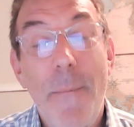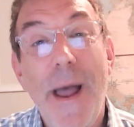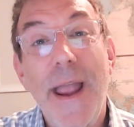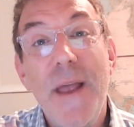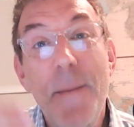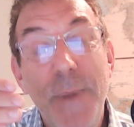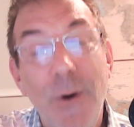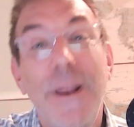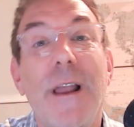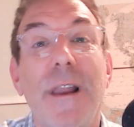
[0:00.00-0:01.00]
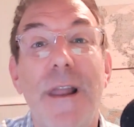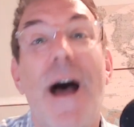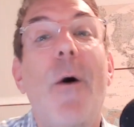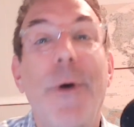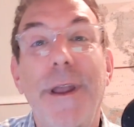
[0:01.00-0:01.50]
By merely
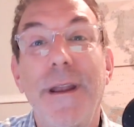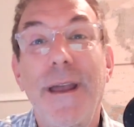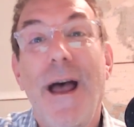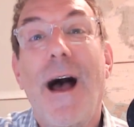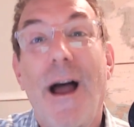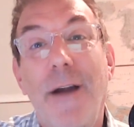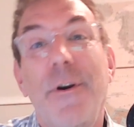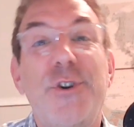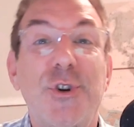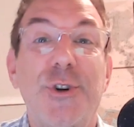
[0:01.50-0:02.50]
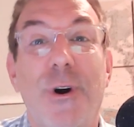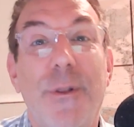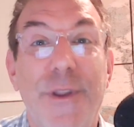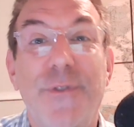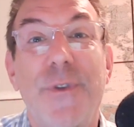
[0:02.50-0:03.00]
allowing Irish
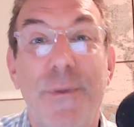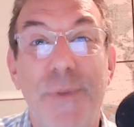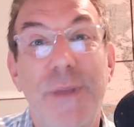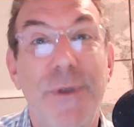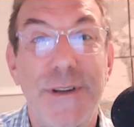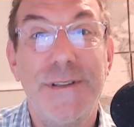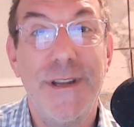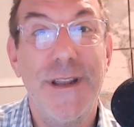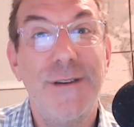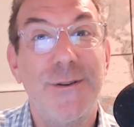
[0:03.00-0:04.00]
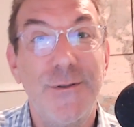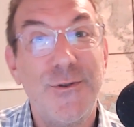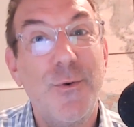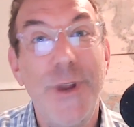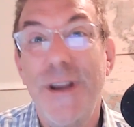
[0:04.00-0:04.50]
journalists for the BBC to
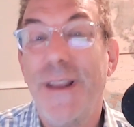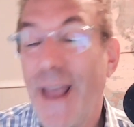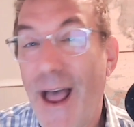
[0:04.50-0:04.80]
tweet